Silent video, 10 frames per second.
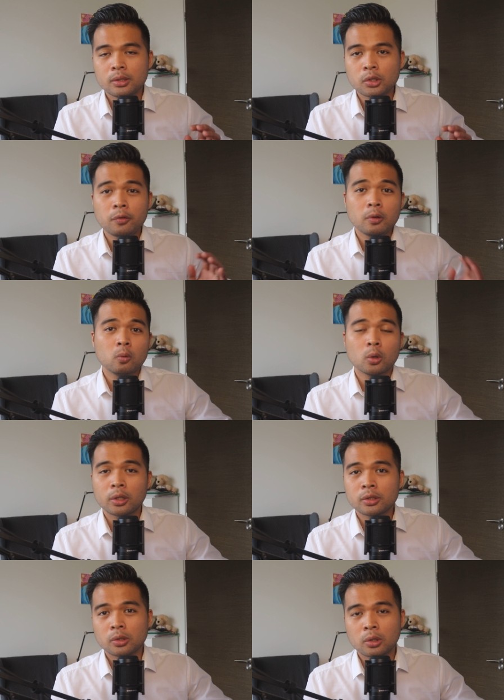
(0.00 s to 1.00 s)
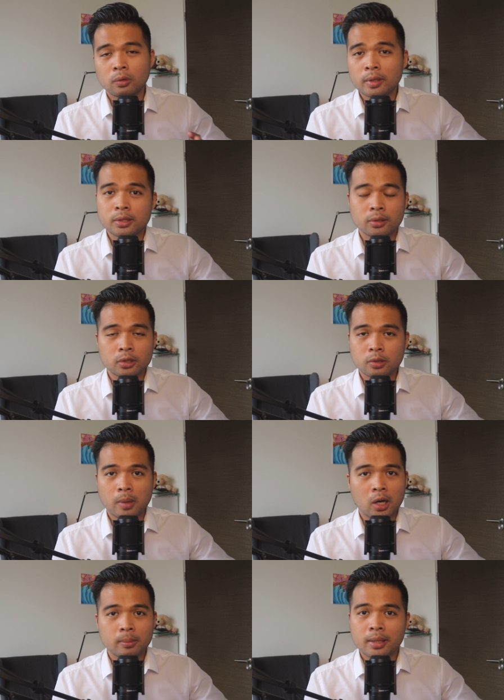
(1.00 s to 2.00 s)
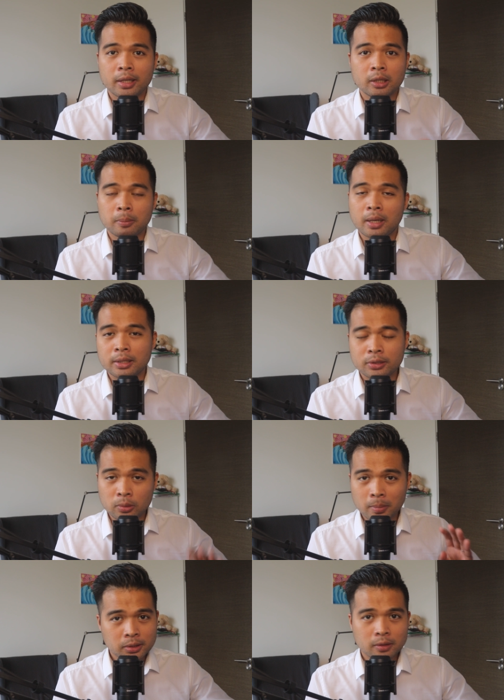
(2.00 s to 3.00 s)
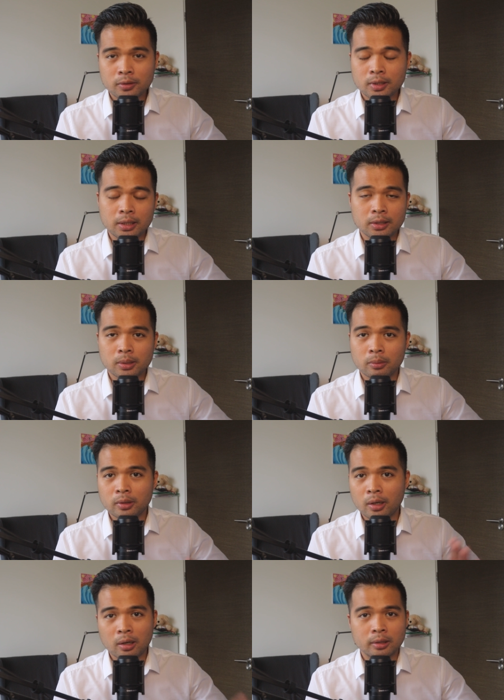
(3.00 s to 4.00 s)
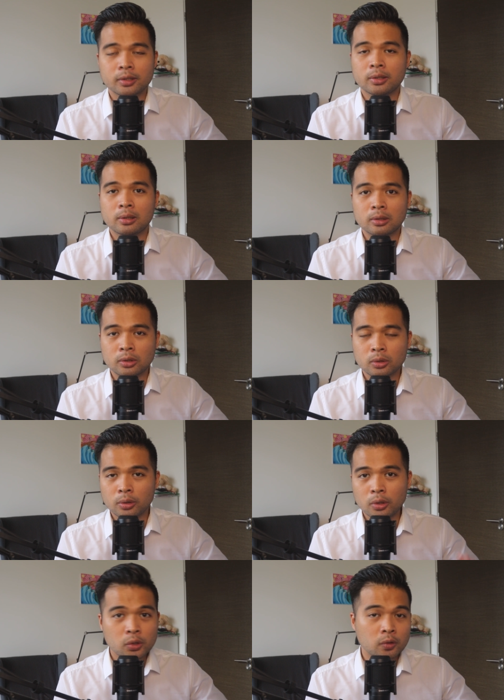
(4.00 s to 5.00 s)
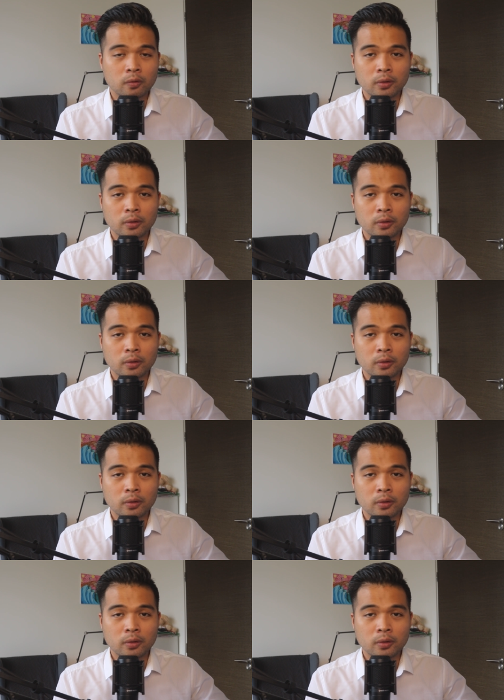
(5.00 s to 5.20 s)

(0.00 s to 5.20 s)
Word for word: So if you worked or researched Power B I in the past, you must have seen some of their articles or YouTube